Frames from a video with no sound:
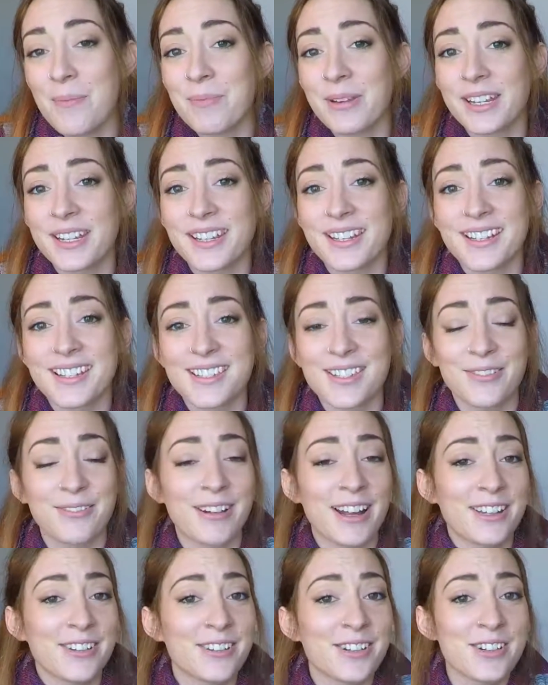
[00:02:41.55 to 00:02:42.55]
because
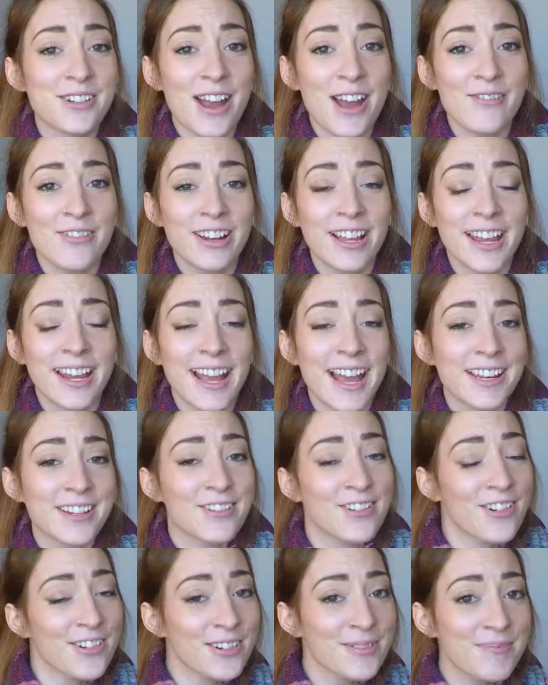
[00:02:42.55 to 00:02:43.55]
when you're traveling and
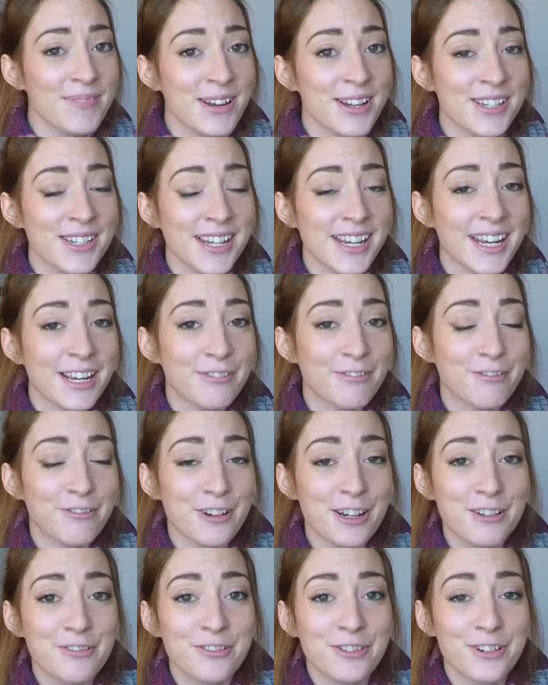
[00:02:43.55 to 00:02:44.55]
you're on a budget,
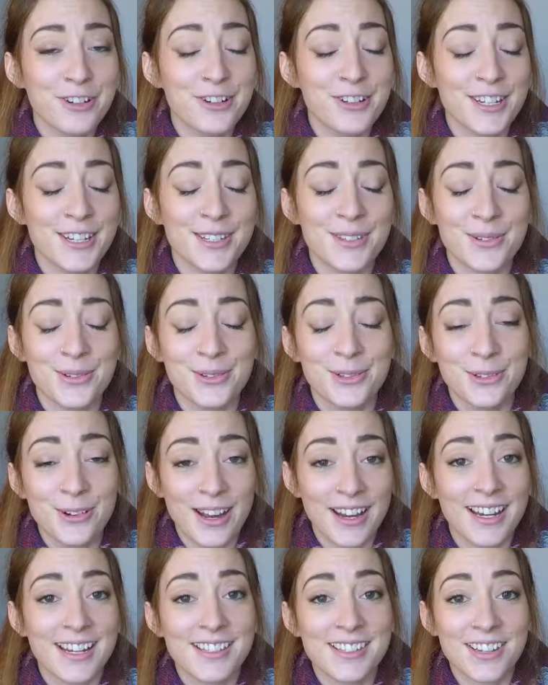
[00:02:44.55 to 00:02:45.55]
free food is
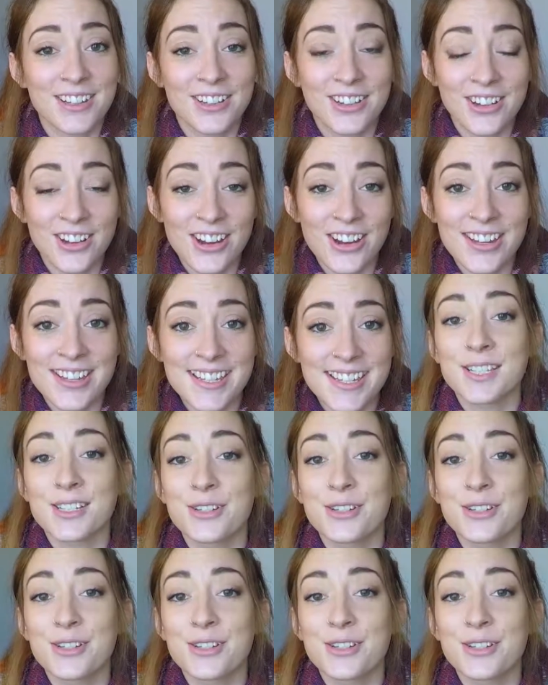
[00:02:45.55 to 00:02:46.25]
always good.